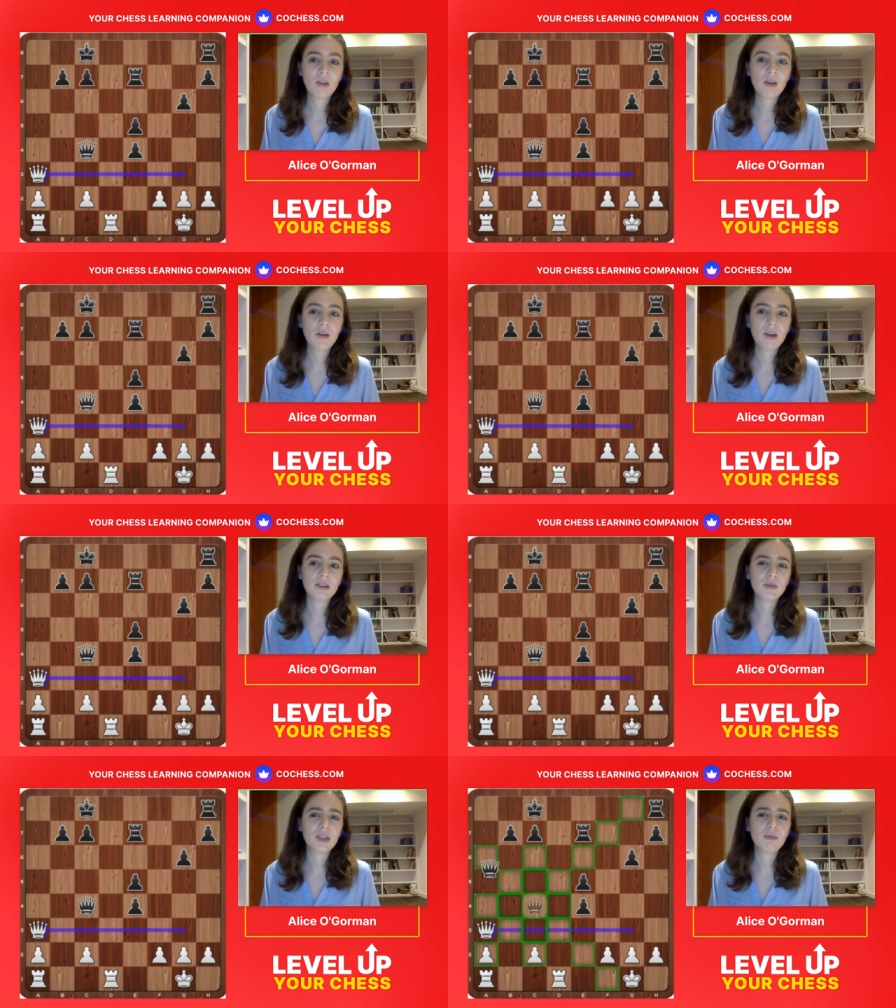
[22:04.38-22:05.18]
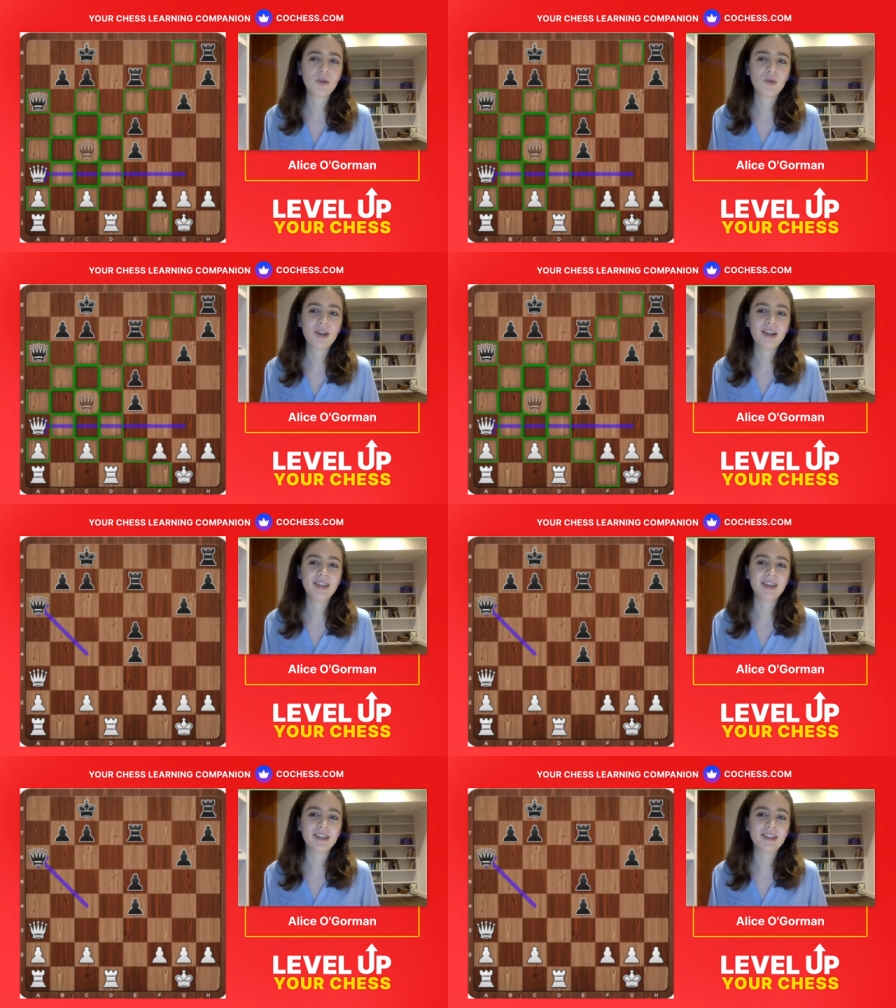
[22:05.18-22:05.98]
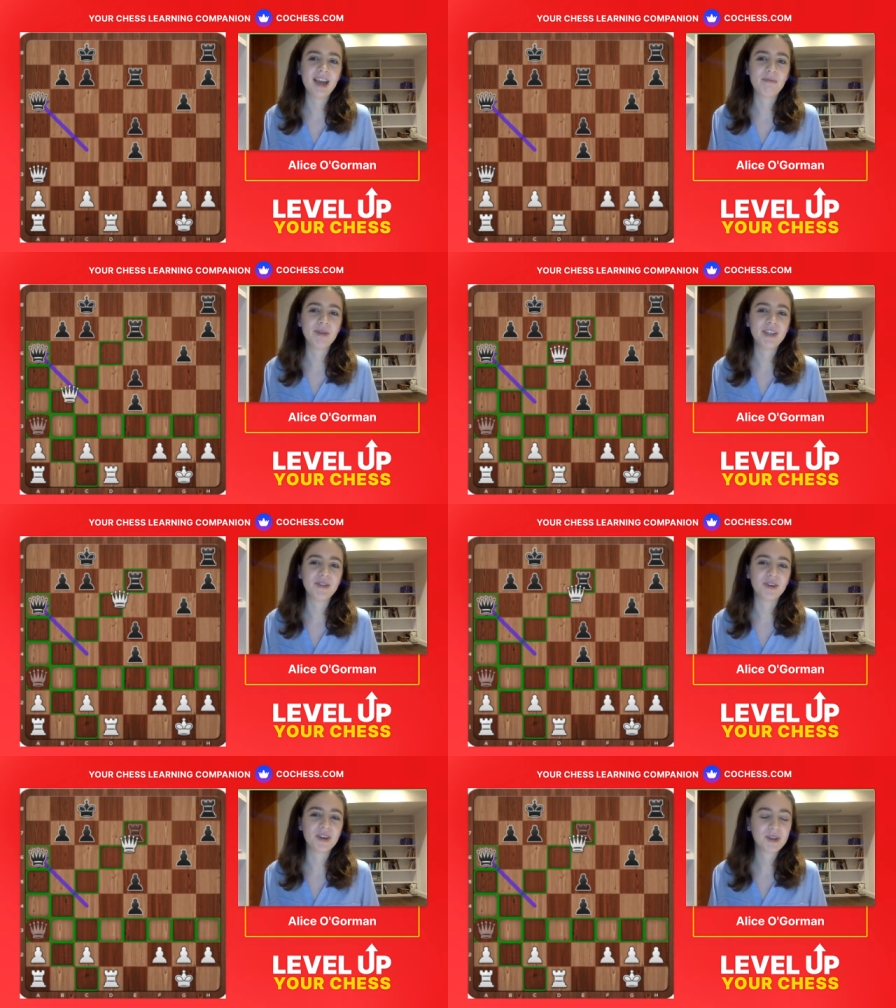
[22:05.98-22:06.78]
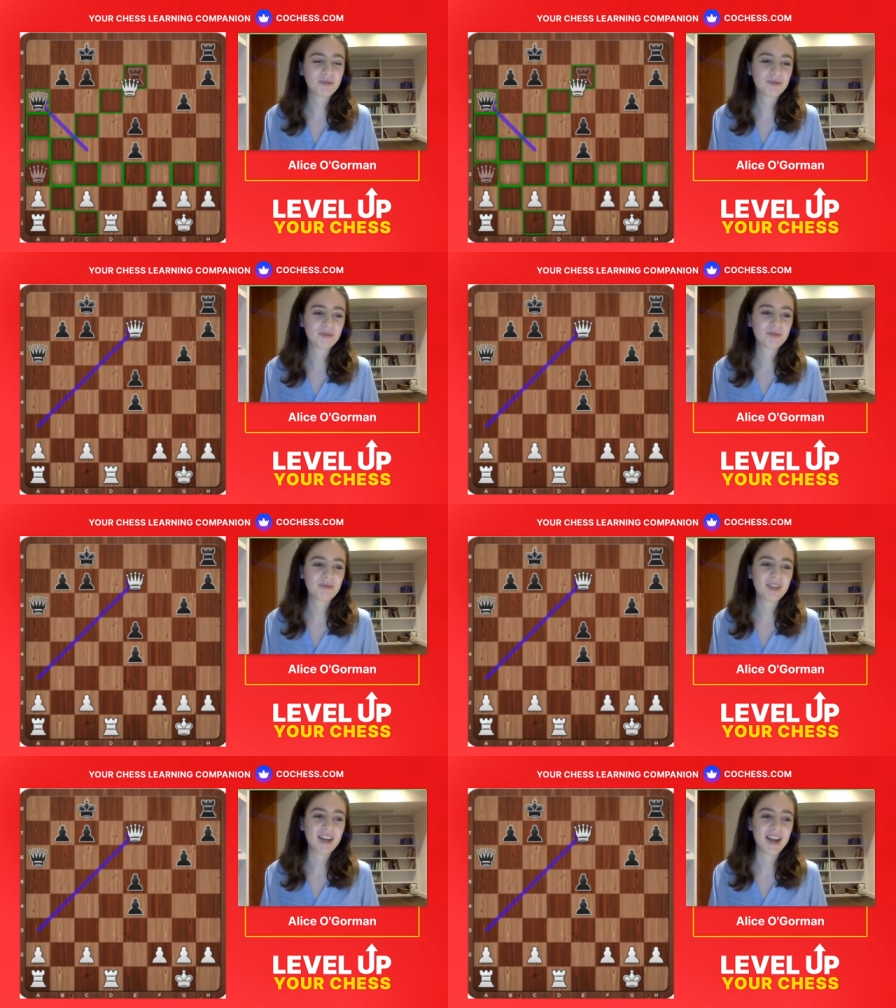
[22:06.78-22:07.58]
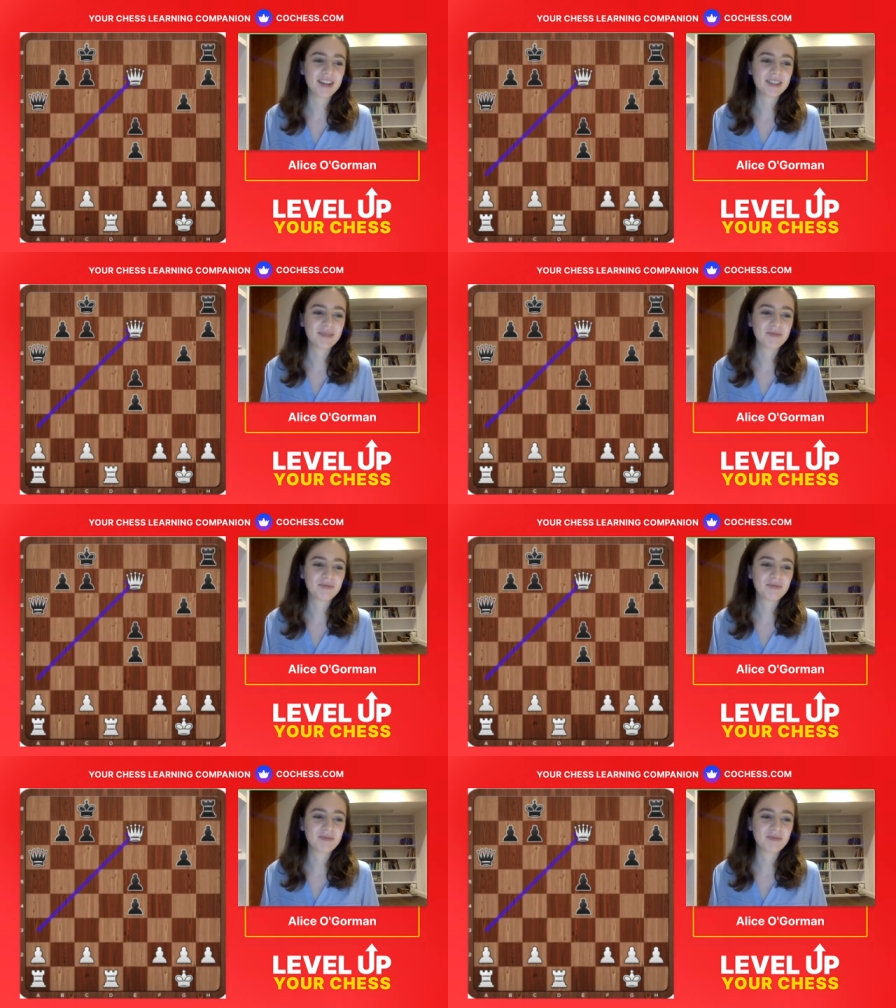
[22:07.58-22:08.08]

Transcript: Okay, someone said but queen A6, yeah, but this rook, it hangs.